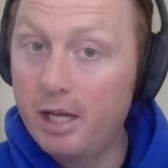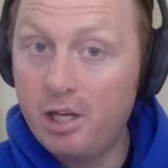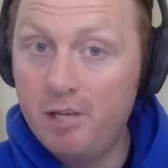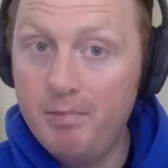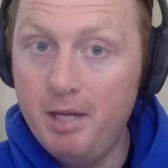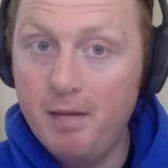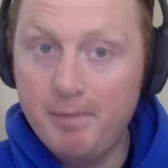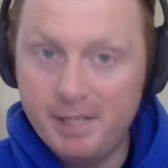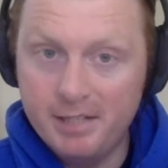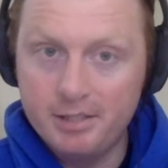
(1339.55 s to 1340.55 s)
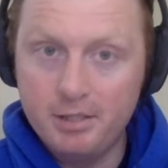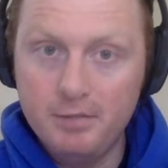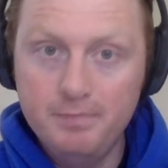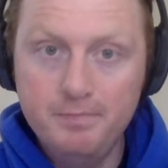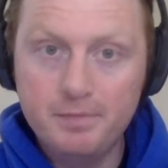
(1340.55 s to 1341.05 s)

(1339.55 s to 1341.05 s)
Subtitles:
it could be a potential